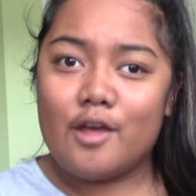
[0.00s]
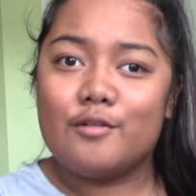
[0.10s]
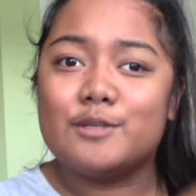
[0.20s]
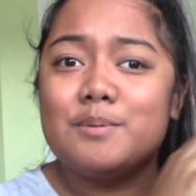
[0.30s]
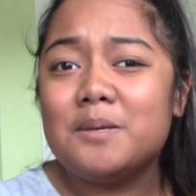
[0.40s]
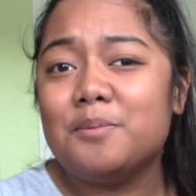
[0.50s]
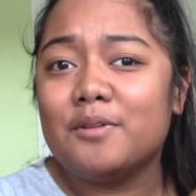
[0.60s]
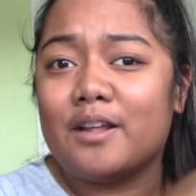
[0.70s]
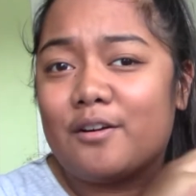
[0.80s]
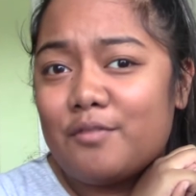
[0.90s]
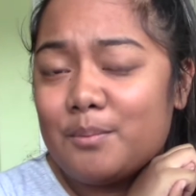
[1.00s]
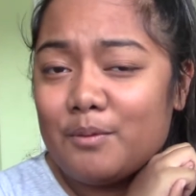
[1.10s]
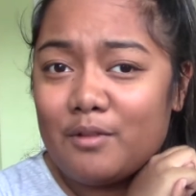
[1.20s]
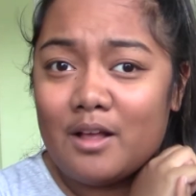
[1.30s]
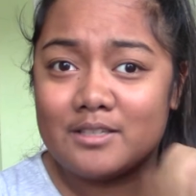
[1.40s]
There's people that are from
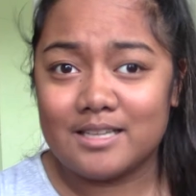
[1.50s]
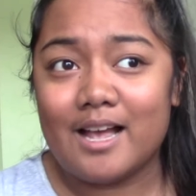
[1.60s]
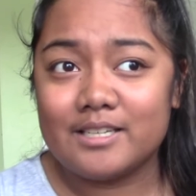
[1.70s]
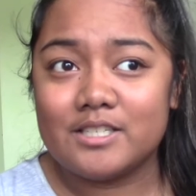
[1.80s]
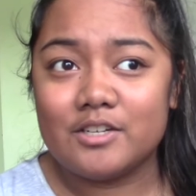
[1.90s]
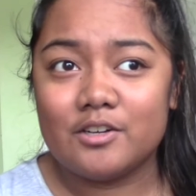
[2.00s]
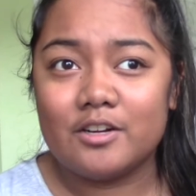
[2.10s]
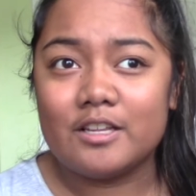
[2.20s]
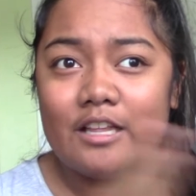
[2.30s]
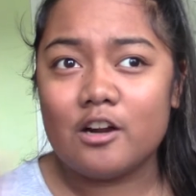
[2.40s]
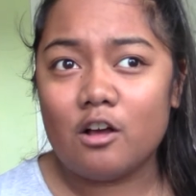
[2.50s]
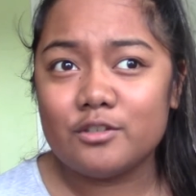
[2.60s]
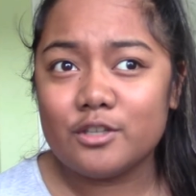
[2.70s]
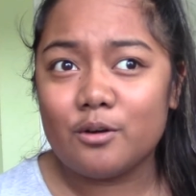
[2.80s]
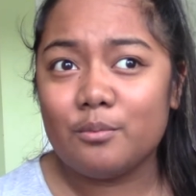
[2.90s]
my vlogs last year and
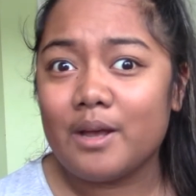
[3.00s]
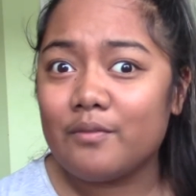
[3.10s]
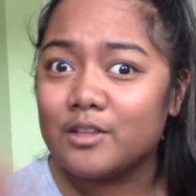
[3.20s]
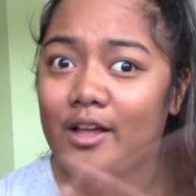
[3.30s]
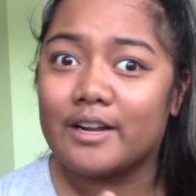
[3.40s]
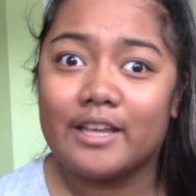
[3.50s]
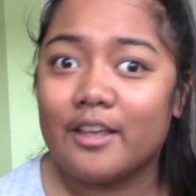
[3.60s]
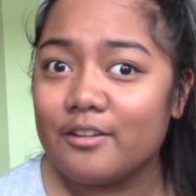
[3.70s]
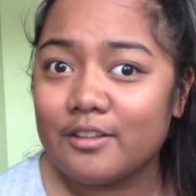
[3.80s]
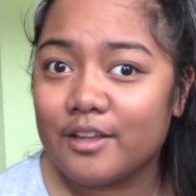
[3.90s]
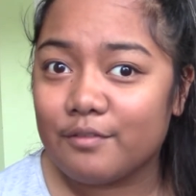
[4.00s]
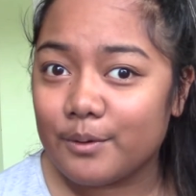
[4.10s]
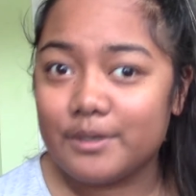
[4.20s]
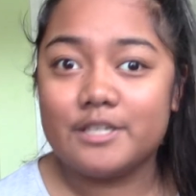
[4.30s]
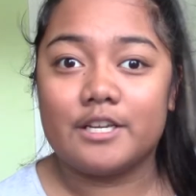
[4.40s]
also we have a lot of candlelight
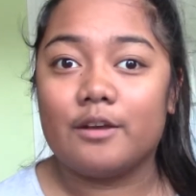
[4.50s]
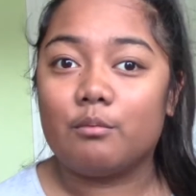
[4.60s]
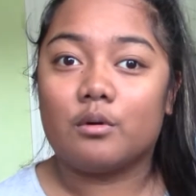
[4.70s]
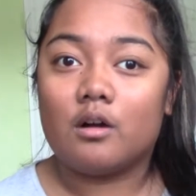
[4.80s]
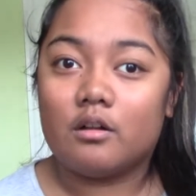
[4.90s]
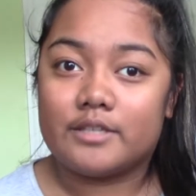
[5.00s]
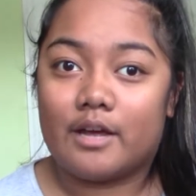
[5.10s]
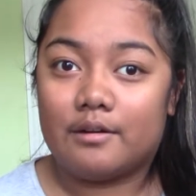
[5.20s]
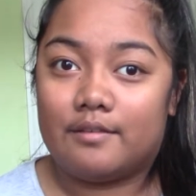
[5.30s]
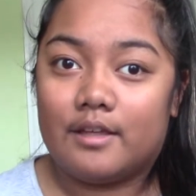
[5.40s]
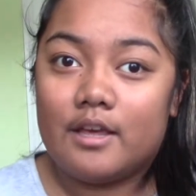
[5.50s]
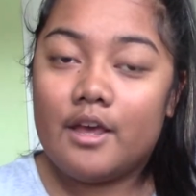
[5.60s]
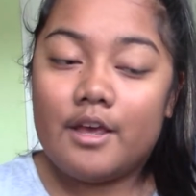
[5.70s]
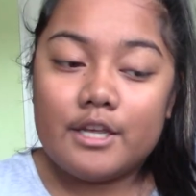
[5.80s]
footage. Like we're all down with it.